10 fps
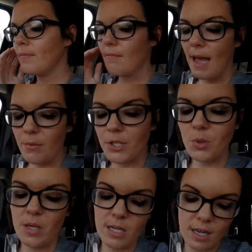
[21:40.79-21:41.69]
Matt was
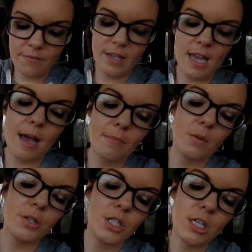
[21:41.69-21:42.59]
sweet enough. He got
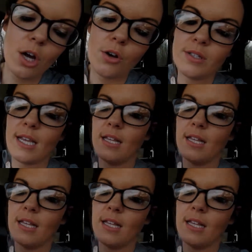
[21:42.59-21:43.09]
me, which he knows I